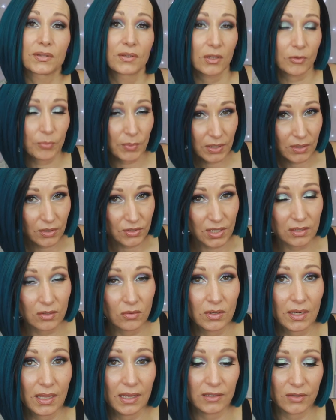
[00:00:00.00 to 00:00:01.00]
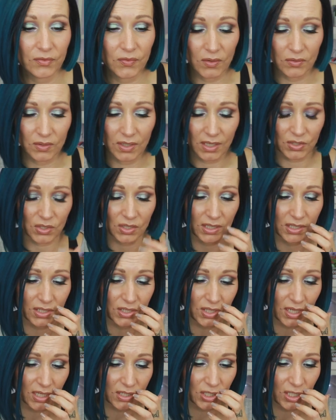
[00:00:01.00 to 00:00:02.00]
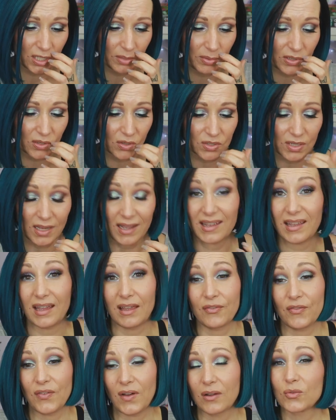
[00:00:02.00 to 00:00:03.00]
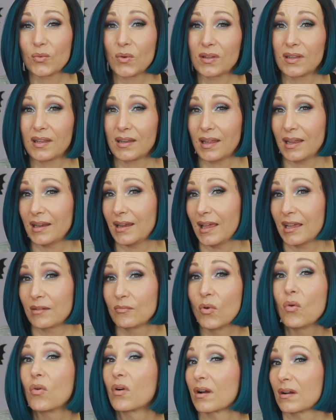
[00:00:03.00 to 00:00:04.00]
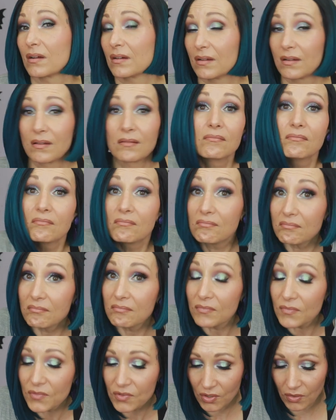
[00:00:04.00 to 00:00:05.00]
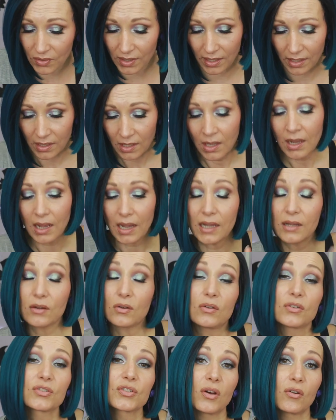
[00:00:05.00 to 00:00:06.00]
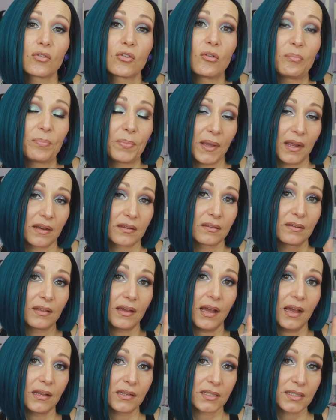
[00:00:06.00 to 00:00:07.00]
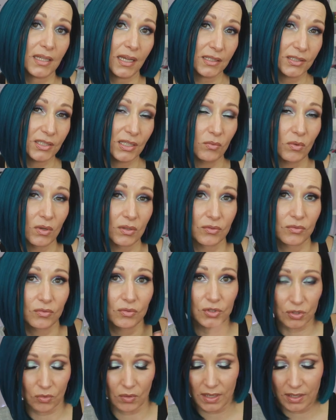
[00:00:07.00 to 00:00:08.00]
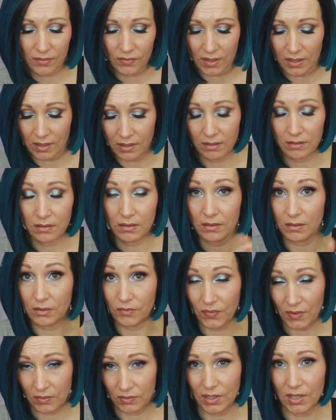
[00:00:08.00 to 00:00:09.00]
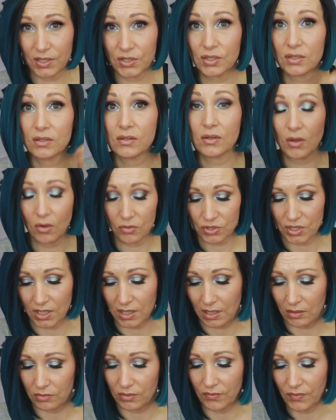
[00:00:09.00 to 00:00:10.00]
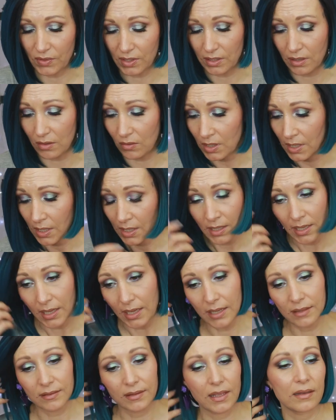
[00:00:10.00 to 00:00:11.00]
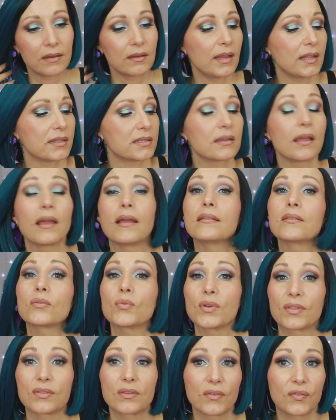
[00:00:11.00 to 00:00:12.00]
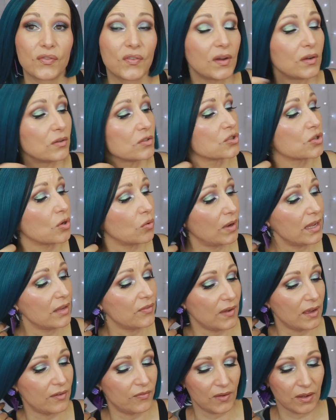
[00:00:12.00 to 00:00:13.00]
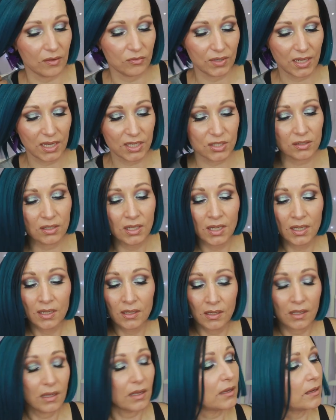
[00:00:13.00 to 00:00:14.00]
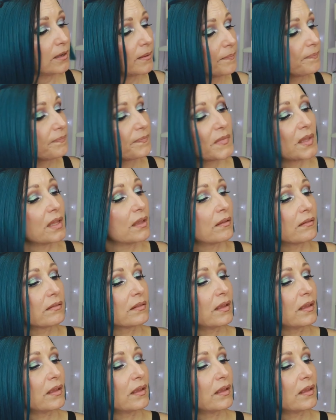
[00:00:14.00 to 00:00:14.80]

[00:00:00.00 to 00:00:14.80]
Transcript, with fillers: but not because I don't like the foundation, it is actually because I have found one that I like more. So yeah, I also compared the Anastasia one to the Zoeva uh, foundation. Go check out the video. And then let's end with the Zoeva foundation. Um,